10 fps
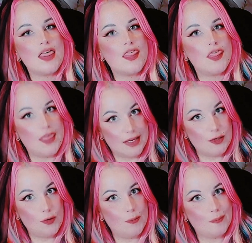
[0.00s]
thank
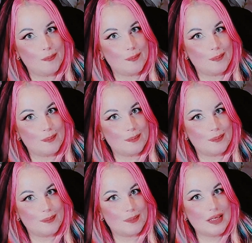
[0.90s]

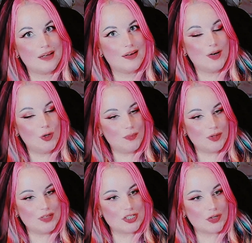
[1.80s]
you. Hope
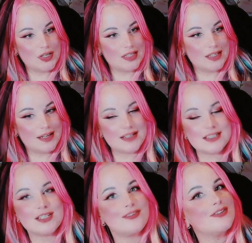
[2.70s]
you enjoyed the
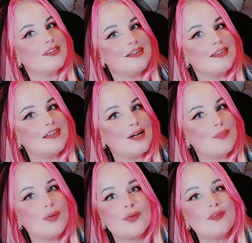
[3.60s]
extra content I
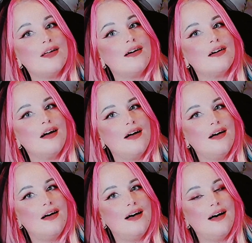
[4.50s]
post there,
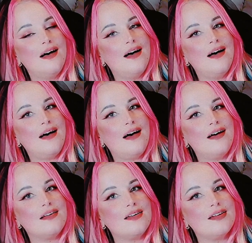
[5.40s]

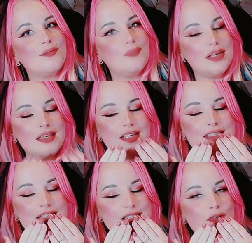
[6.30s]
and big
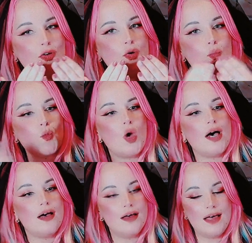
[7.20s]
kisses to you,
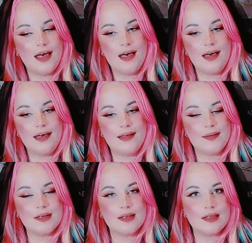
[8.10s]

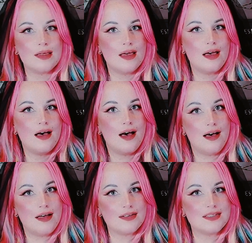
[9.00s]
and
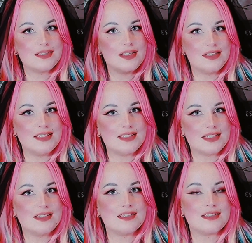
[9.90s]
hugs and
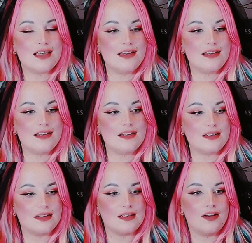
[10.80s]
kisses
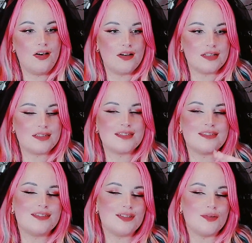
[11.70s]
and
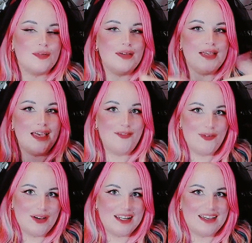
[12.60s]
hearts to
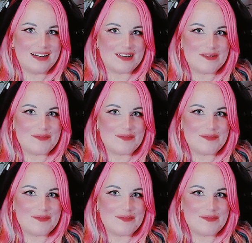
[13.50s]
everyone here.